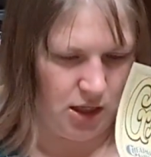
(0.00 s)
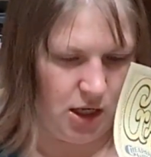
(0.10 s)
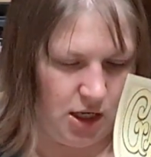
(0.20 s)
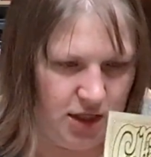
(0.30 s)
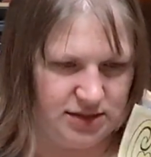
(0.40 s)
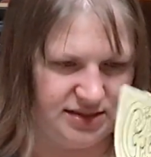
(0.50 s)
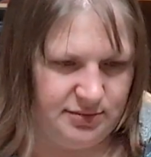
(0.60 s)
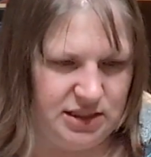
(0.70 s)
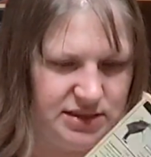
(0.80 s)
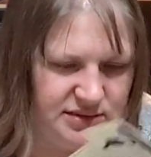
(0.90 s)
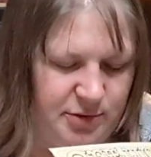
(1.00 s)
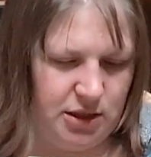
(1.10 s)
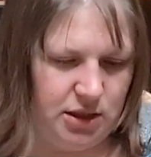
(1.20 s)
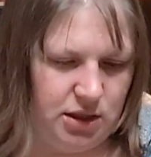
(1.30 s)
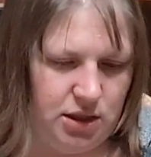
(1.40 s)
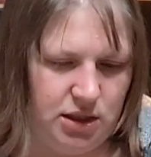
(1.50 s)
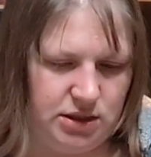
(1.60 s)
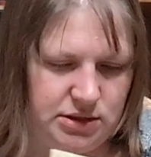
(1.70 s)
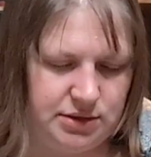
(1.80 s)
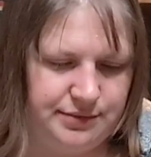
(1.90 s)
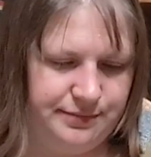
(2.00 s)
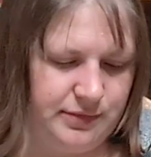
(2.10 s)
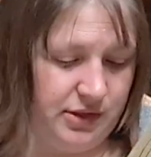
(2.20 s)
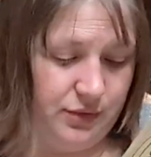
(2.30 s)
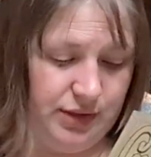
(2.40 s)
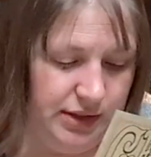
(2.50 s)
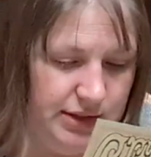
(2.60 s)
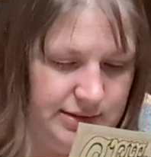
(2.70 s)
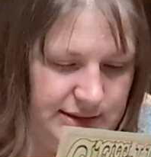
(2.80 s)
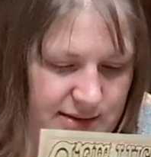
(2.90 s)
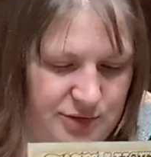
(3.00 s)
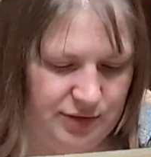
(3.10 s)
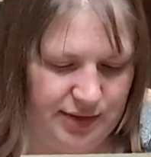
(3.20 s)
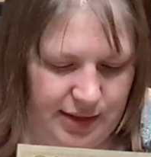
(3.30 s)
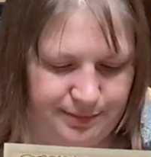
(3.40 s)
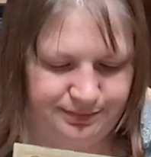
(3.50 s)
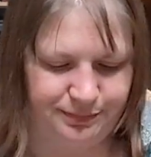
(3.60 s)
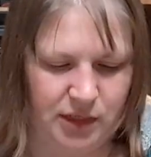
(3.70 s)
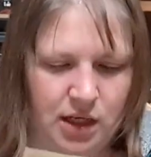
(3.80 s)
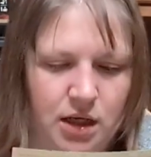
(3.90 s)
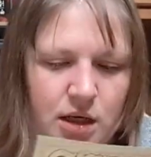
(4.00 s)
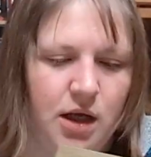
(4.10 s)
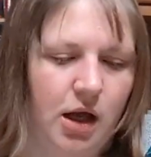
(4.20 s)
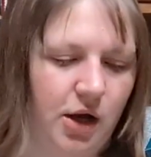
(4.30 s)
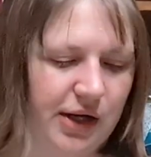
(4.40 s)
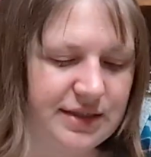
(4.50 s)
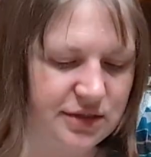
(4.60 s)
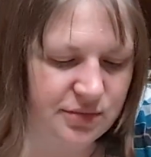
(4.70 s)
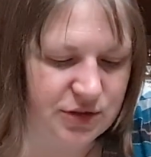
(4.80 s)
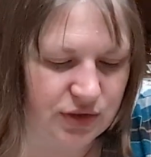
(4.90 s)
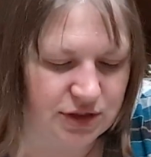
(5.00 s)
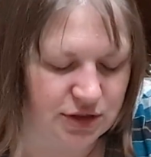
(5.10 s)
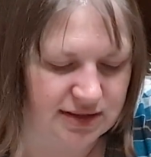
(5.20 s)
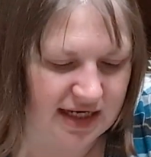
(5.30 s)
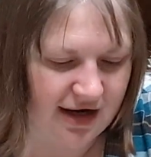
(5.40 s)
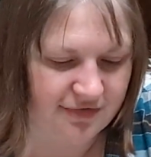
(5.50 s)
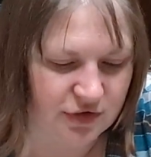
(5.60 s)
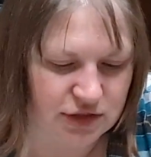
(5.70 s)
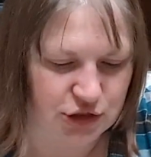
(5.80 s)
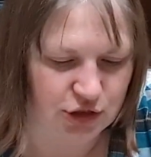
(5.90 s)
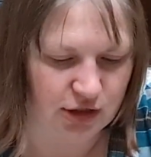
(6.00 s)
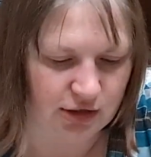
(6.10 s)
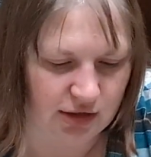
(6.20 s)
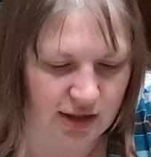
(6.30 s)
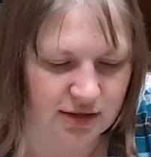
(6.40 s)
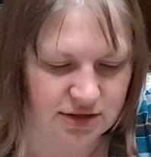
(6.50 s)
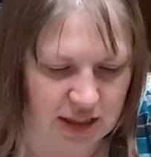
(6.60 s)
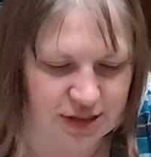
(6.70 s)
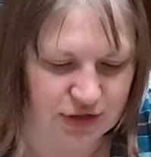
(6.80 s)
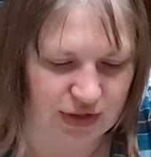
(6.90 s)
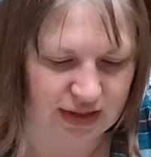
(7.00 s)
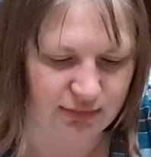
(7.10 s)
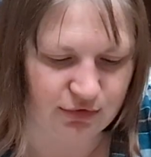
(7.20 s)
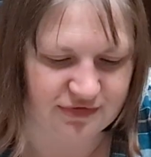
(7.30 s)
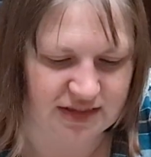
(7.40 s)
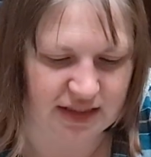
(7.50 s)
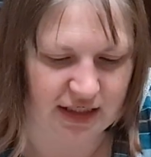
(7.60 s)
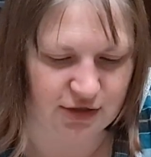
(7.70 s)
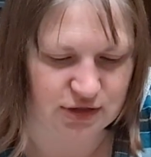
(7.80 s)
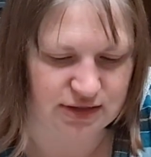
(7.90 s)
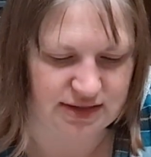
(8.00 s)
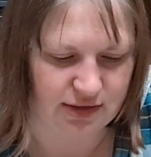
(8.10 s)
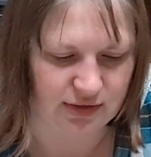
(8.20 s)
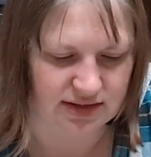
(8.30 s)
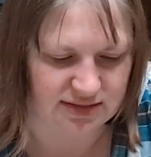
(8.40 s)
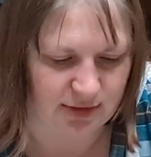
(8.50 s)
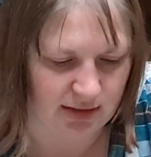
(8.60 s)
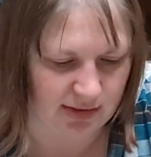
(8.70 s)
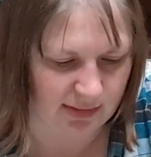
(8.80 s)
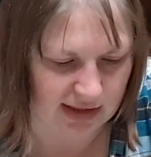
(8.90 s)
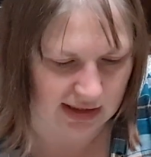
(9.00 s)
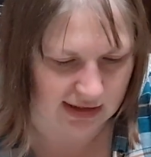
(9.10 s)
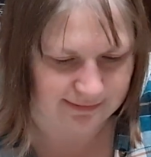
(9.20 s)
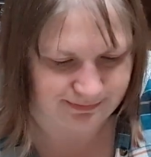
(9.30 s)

Lost my spot. I really need to stop doing that. Okay, so between turns, after each turn, Dr. Lucky moves to the character in sequence, blah, blah, blah.